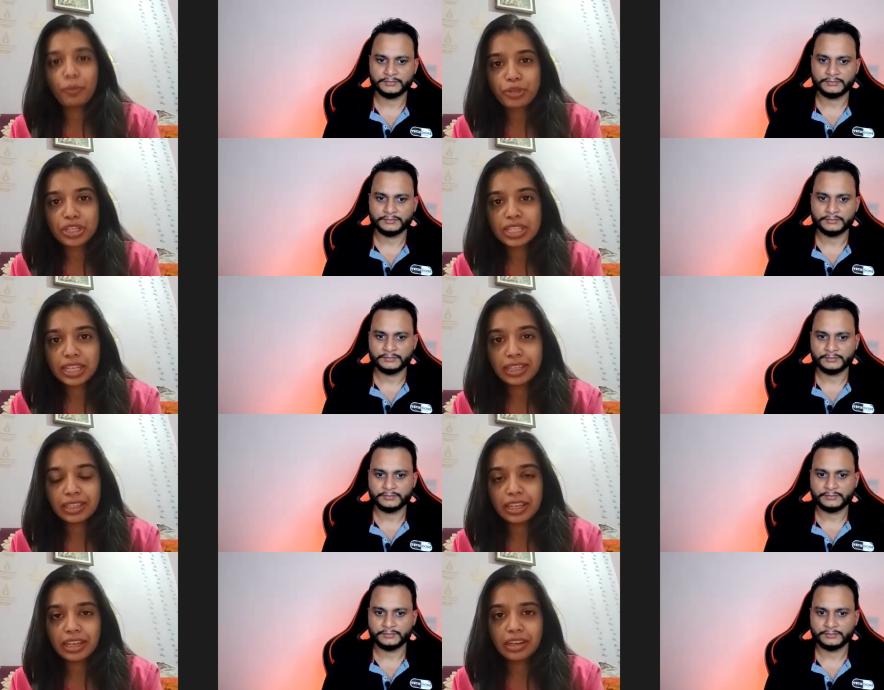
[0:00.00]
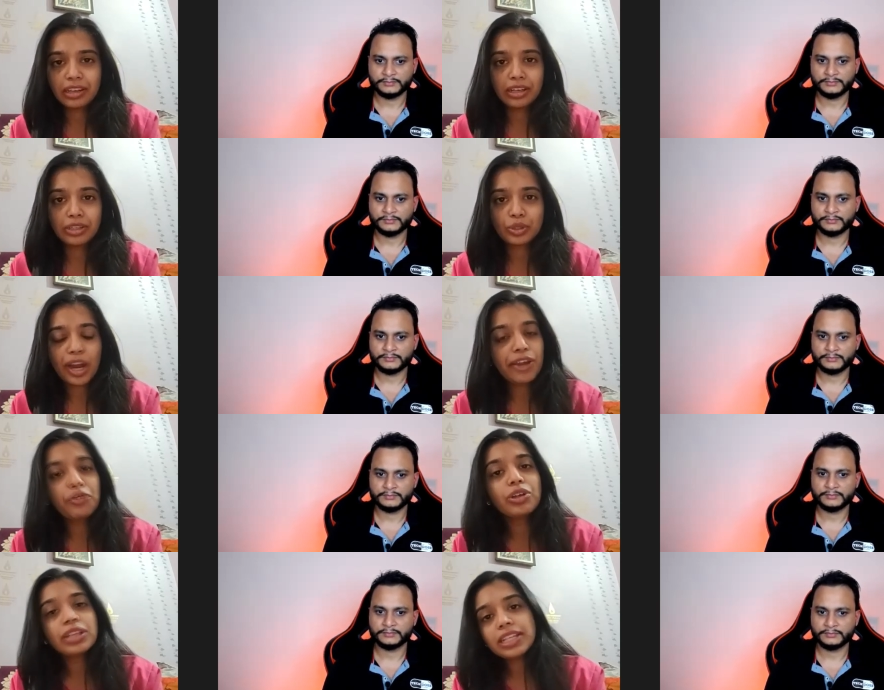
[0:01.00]
Speaker 1: two options. Like, so I
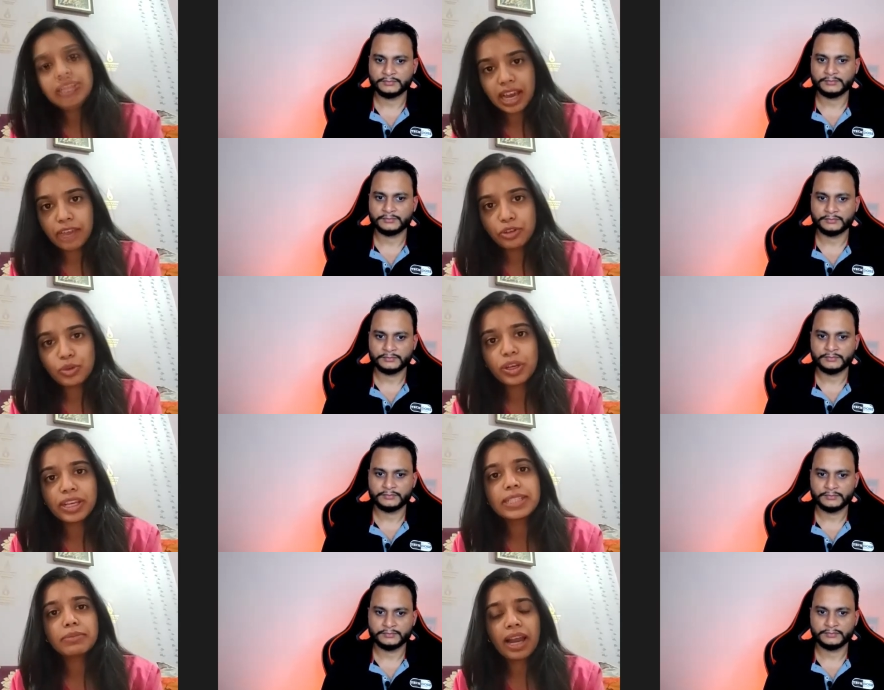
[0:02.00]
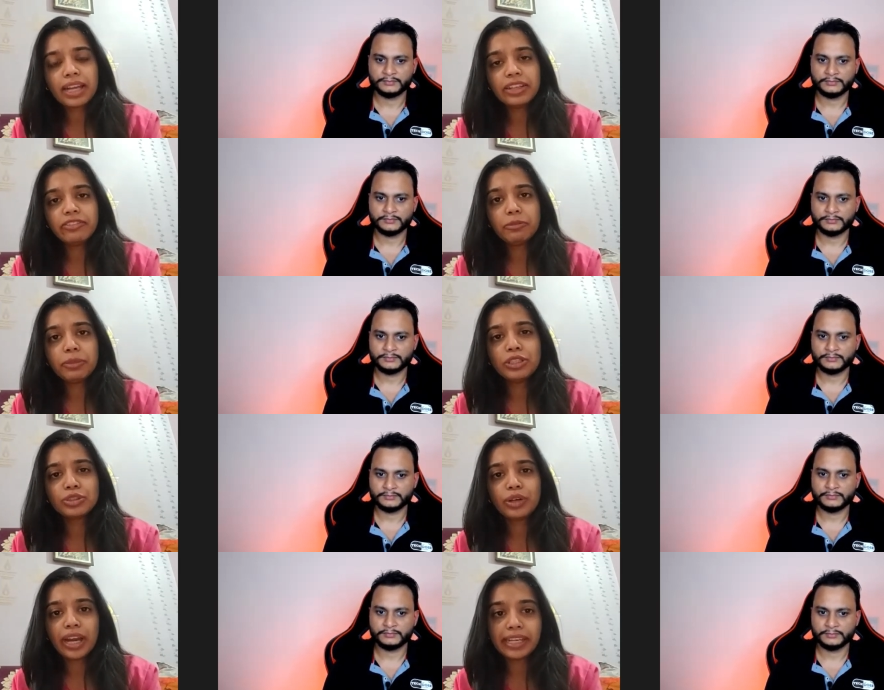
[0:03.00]
was working as a backend developer.
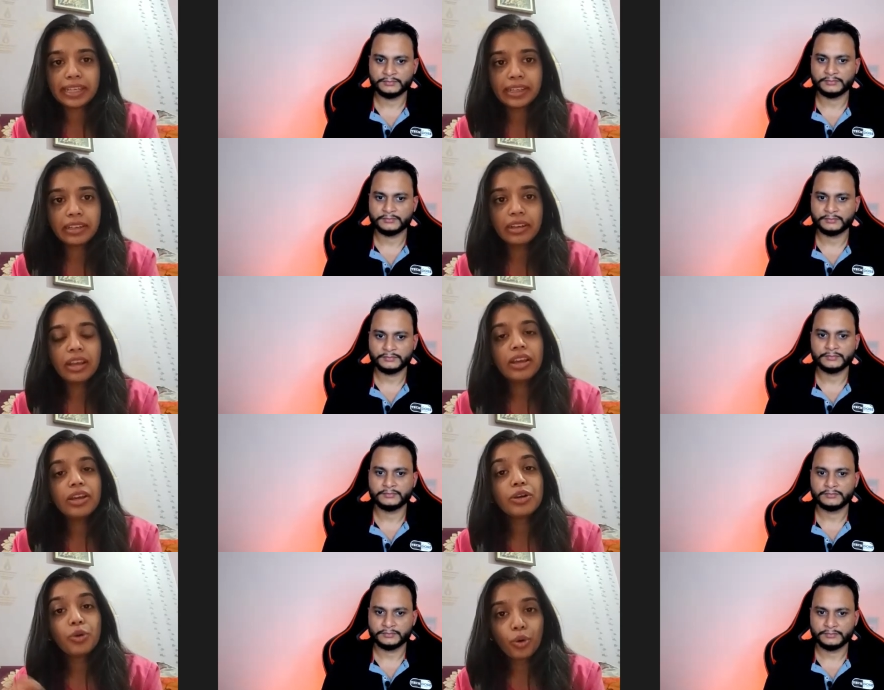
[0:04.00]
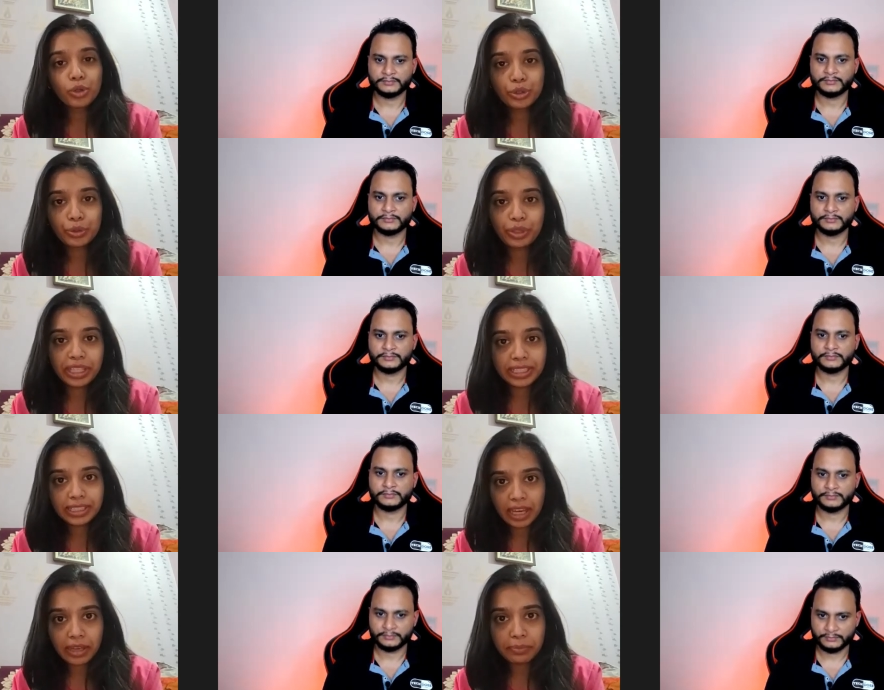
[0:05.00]
So I can go through these
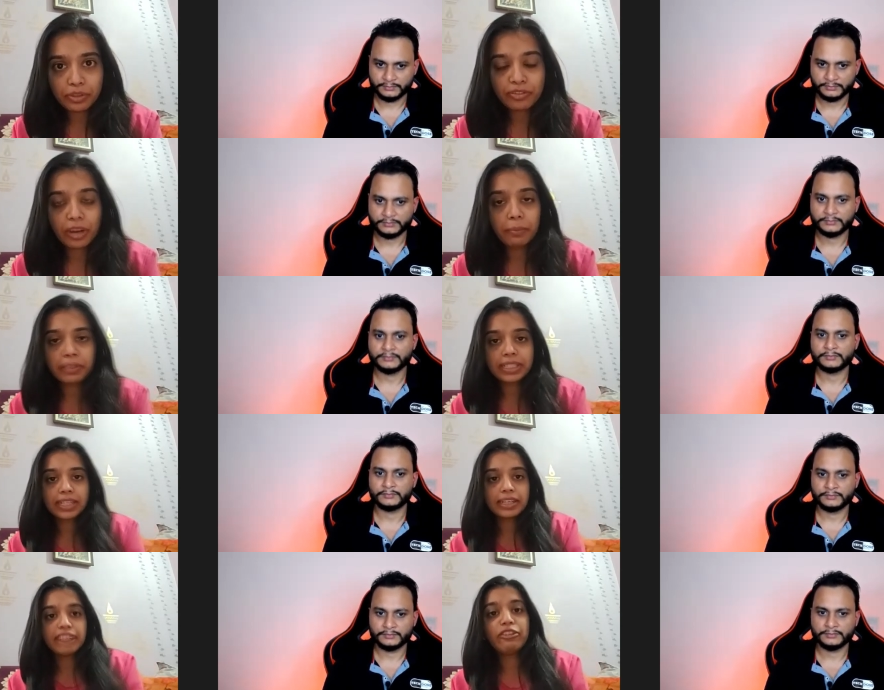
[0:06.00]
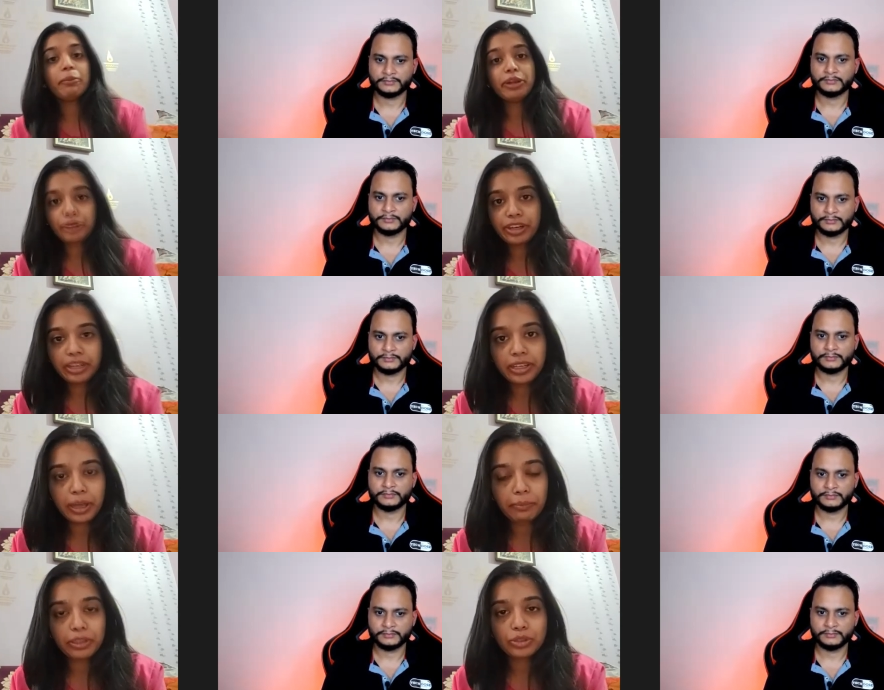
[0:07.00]
types of companies, like development oriented
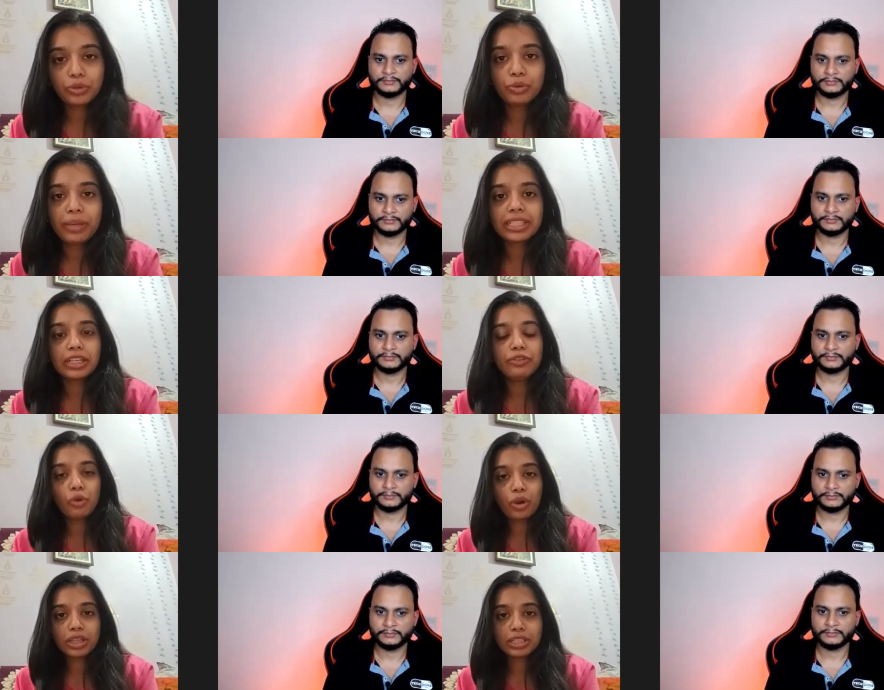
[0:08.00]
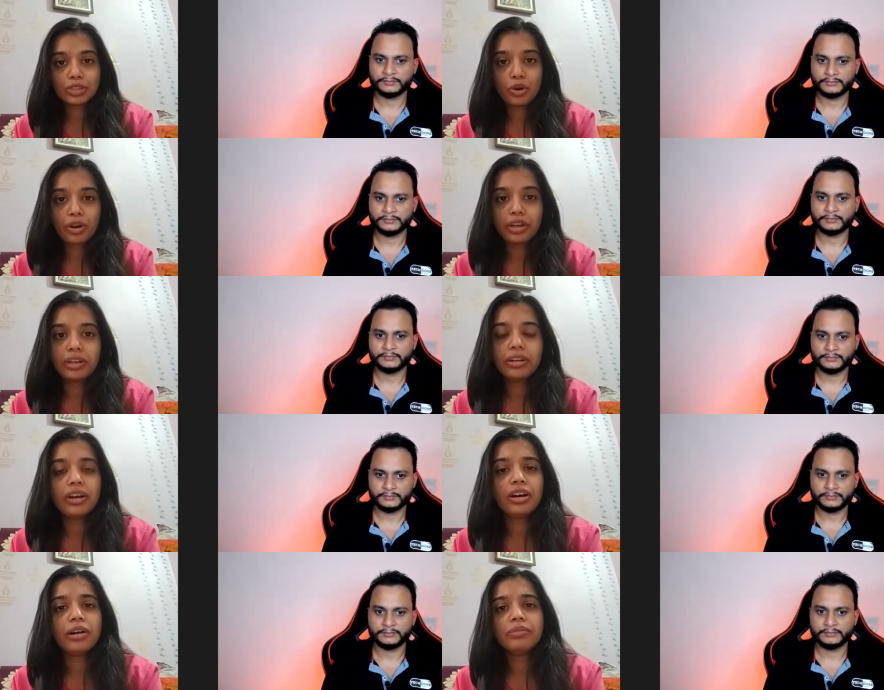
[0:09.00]
companies who basically focuses on
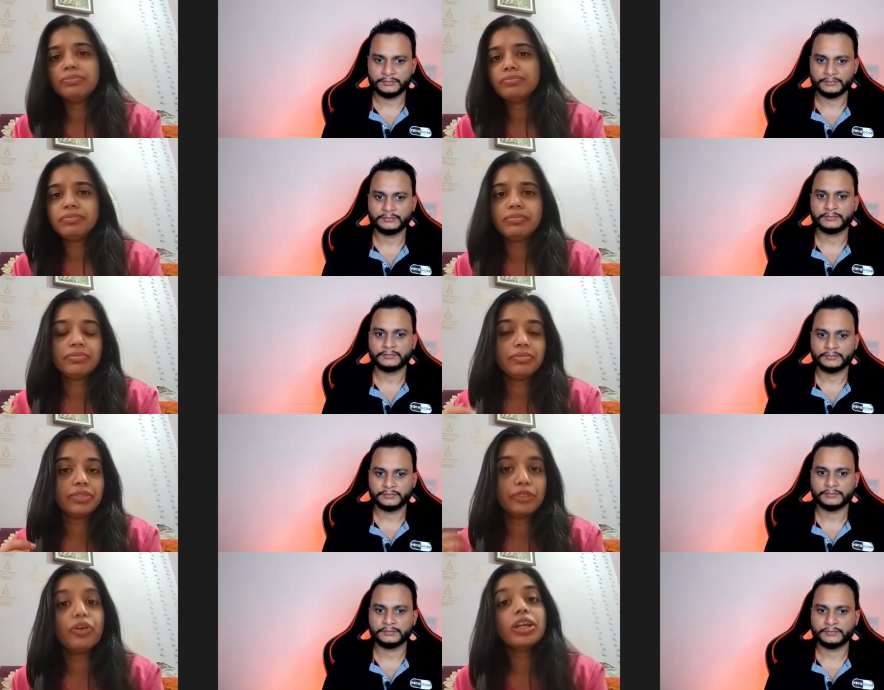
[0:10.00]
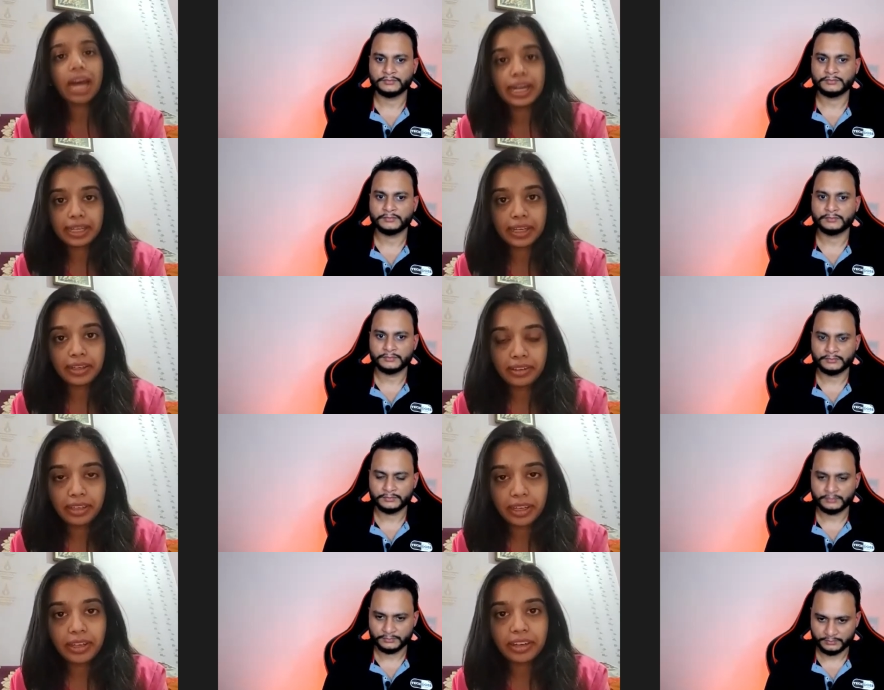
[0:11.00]
the work that I
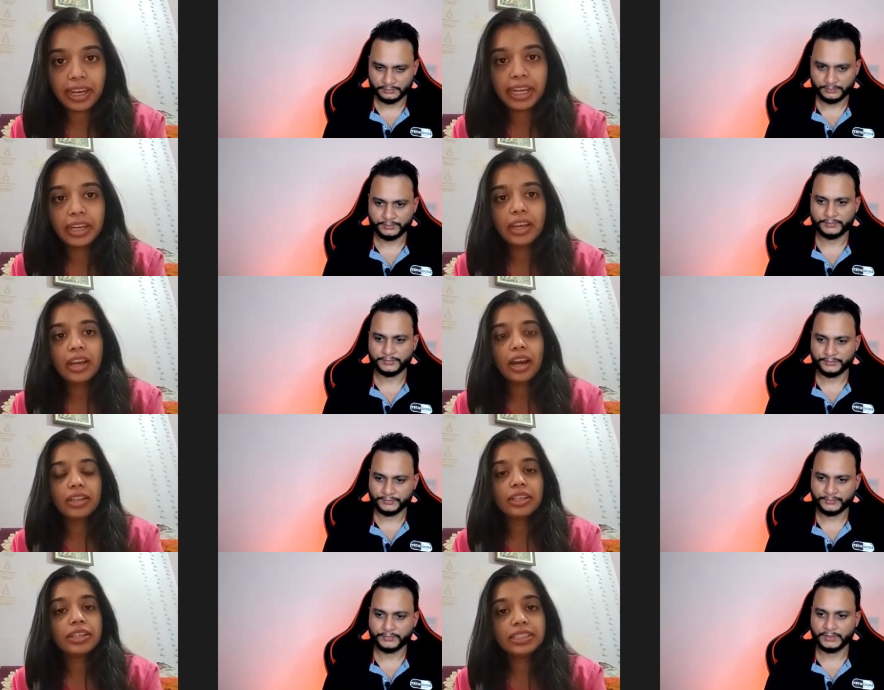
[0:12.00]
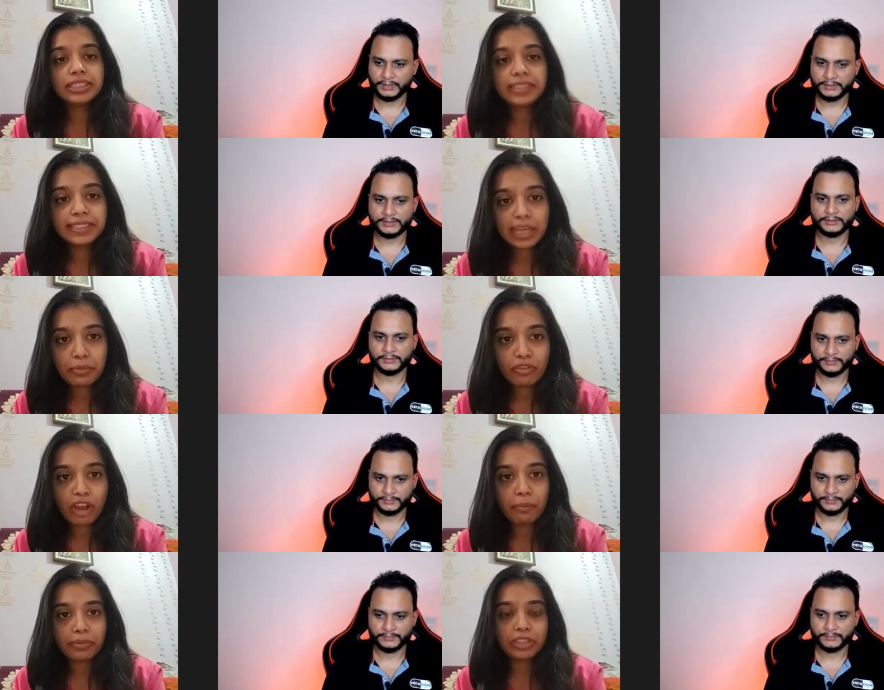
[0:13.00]
did, right? Other is these type of
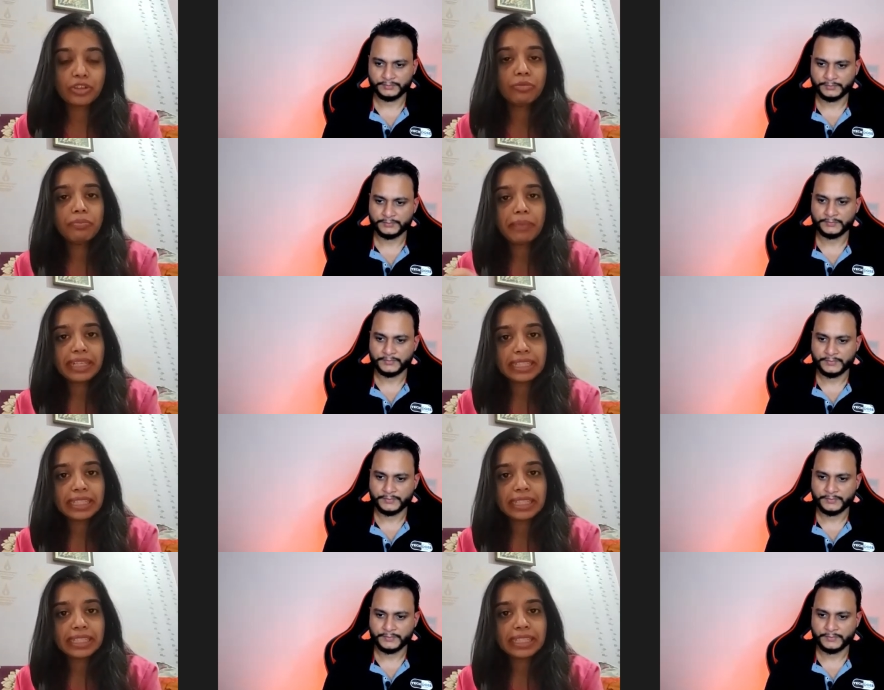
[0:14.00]
companies who